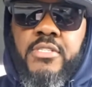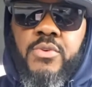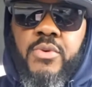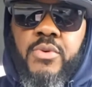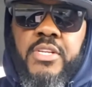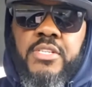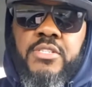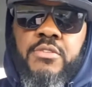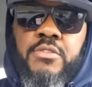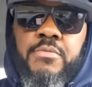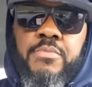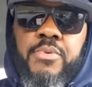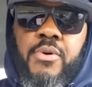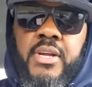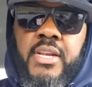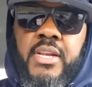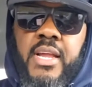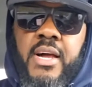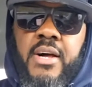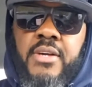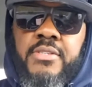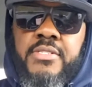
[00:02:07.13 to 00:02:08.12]
22 point
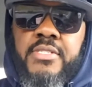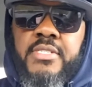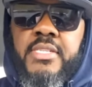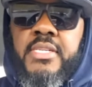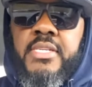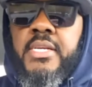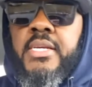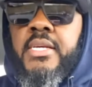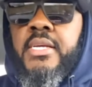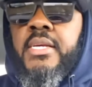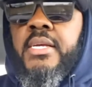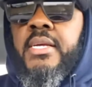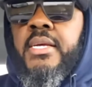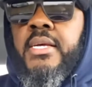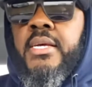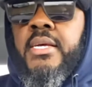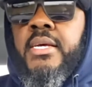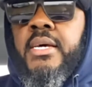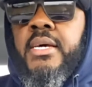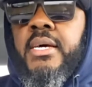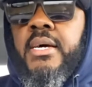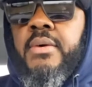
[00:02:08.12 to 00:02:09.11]
loss.
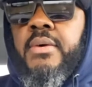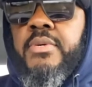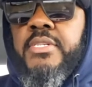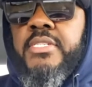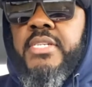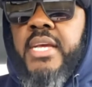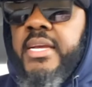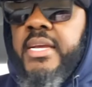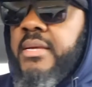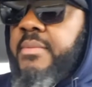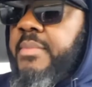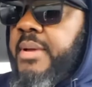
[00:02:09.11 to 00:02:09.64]
Uh, we'll take it,